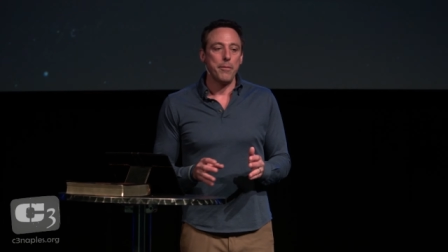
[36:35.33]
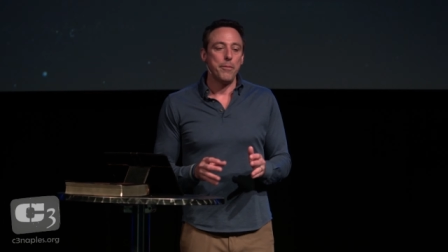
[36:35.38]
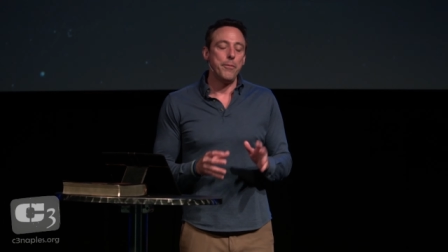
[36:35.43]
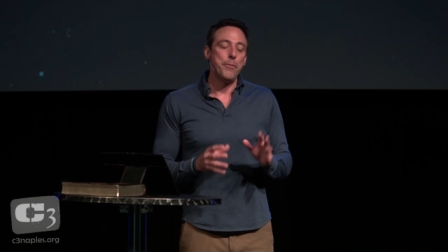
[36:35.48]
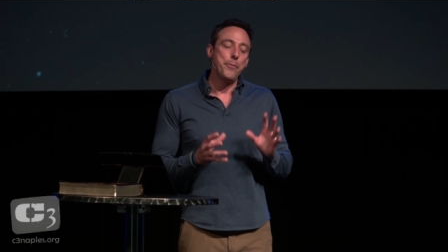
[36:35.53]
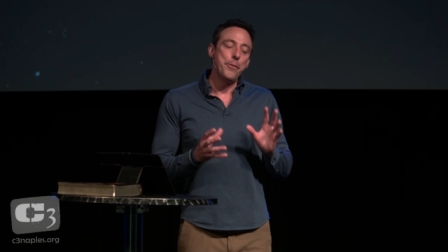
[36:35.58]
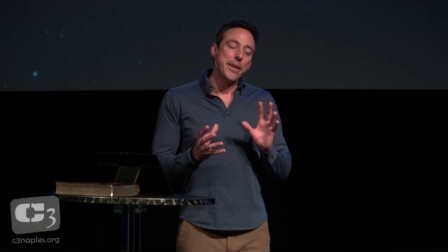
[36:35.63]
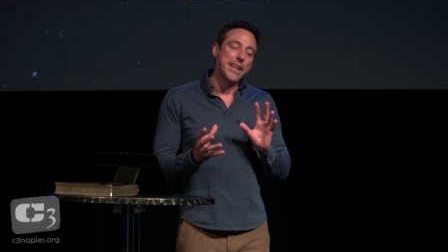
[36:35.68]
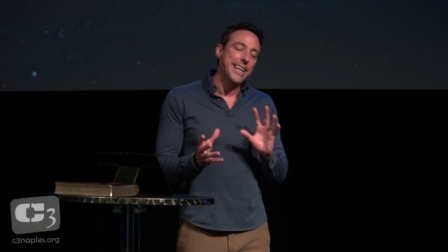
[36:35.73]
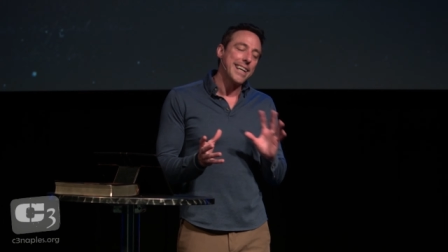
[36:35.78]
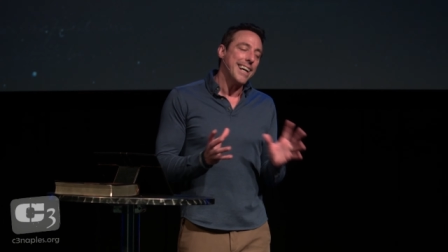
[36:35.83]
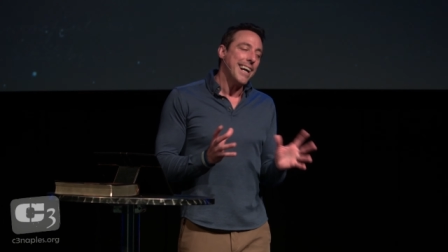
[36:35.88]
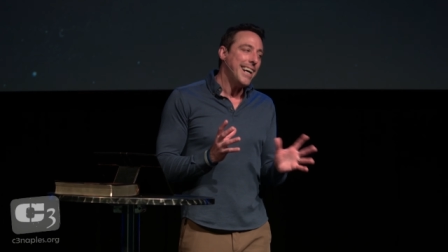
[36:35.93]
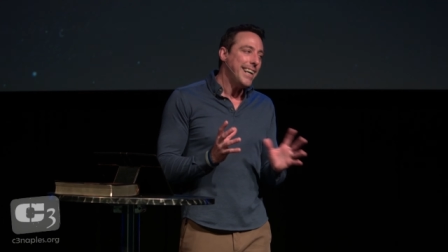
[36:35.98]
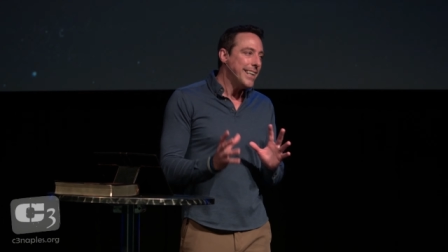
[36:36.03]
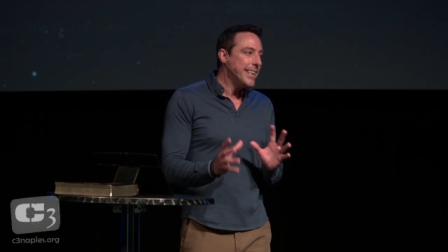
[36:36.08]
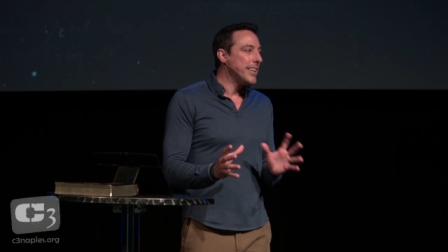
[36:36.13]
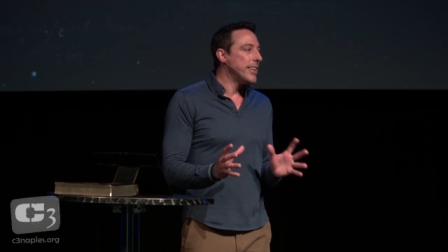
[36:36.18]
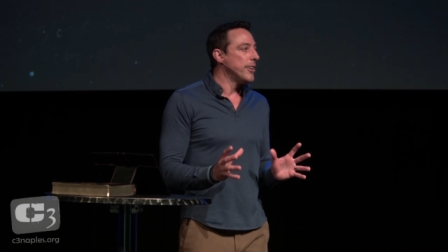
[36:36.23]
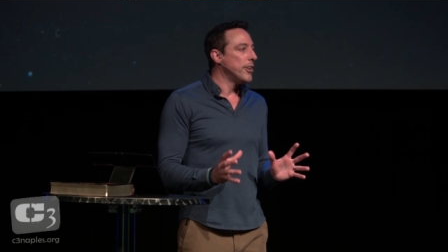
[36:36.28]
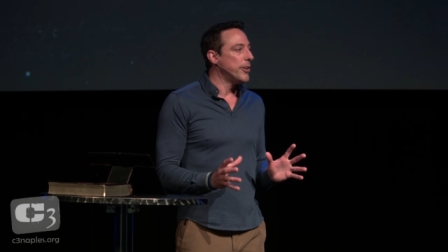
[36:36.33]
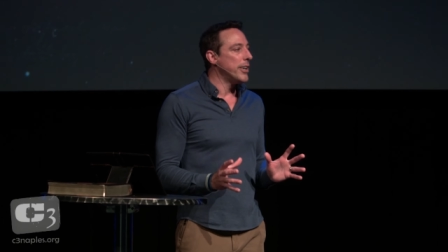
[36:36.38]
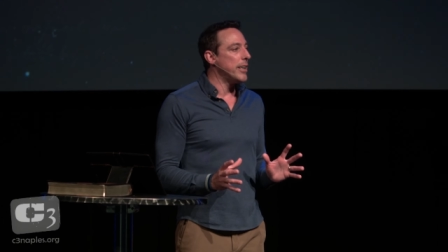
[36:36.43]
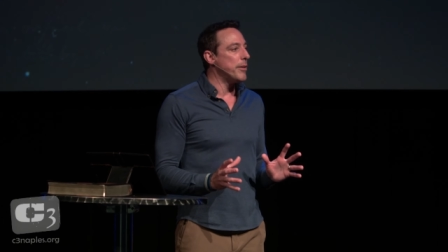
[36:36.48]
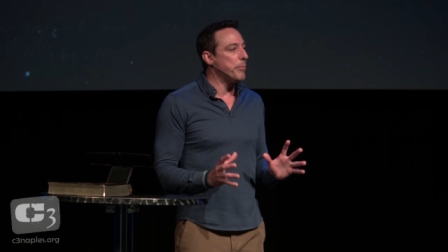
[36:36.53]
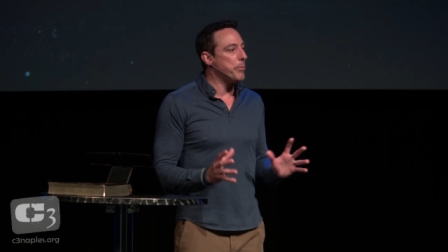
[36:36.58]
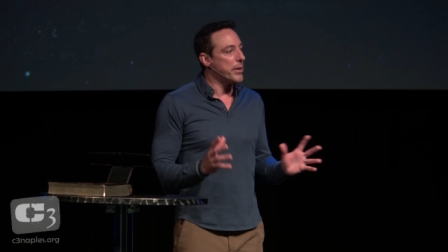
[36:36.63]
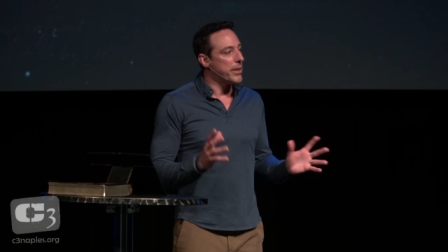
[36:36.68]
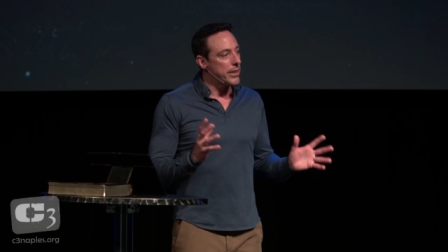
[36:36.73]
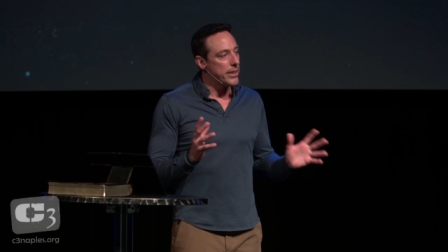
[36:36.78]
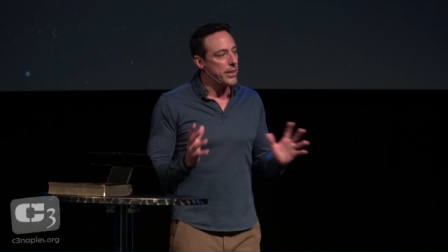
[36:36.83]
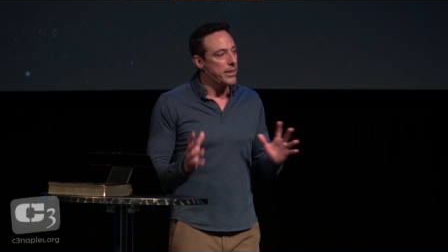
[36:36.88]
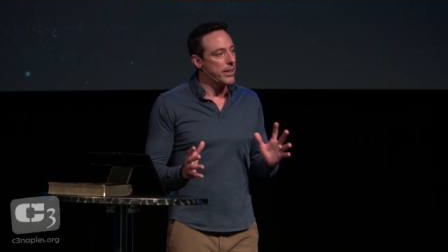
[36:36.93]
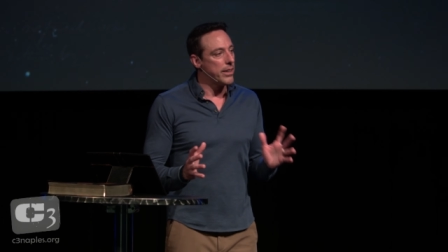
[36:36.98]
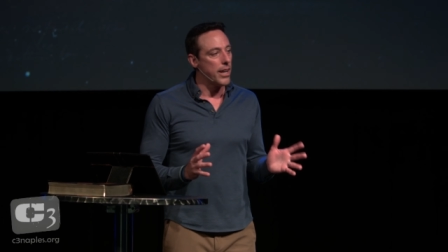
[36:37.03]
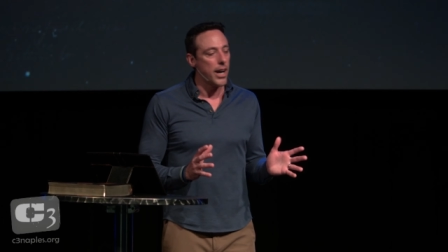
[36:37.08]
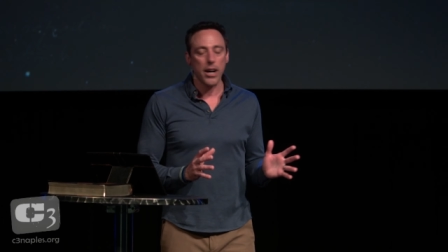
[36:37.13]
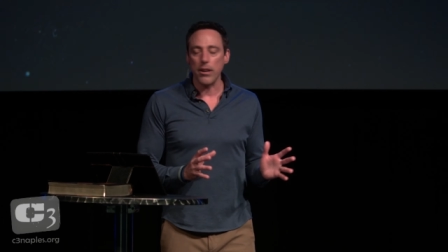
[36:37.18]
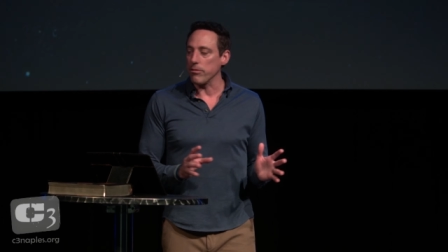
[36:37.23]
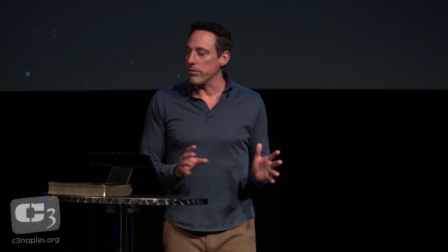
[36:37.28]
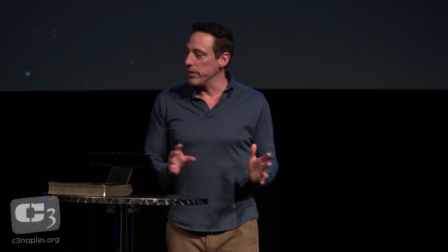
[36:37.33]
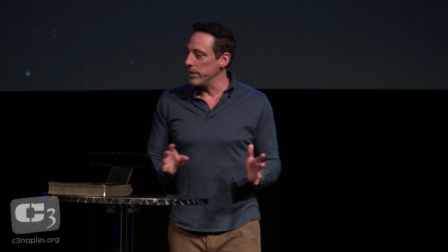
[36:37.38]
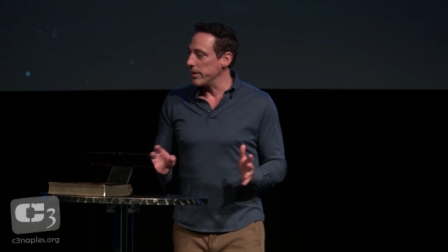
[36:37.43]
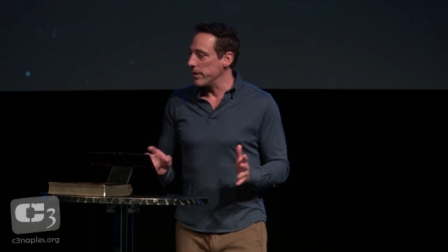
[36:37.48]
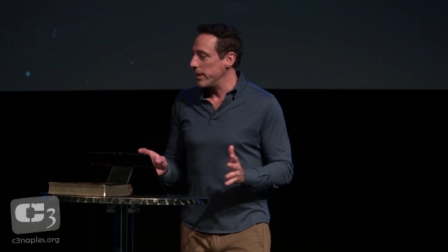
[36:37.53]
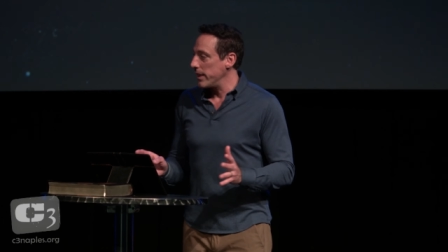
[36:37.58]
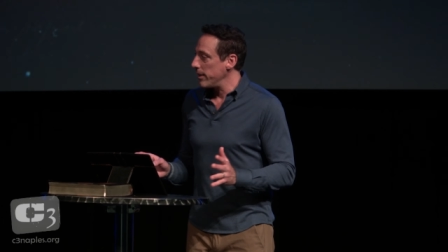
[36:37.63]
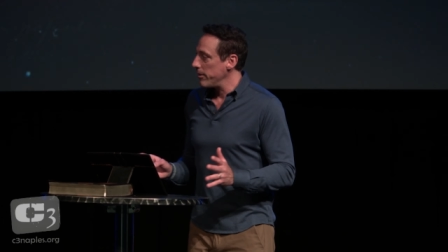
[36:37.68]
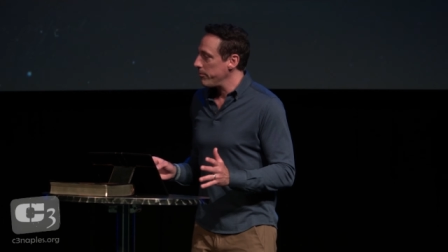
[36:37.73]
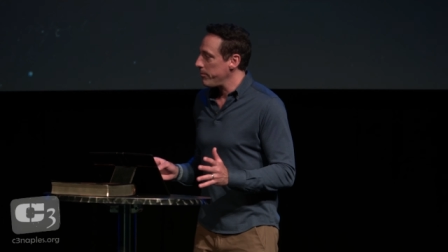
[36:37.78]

We kind of knew it, but not really.